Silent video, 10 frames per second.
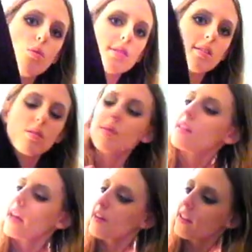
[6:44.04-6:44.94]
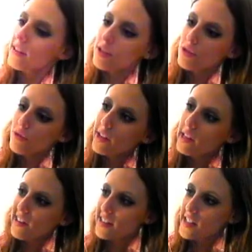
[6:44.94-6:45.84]
was a little bit lighter because it was really
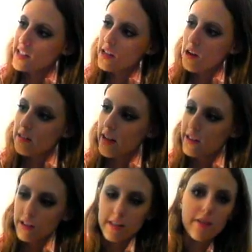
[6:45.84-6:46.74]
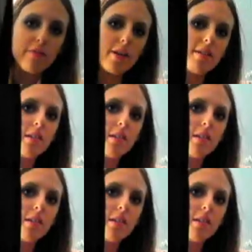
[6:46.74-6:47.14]
hard to see online. It looked different.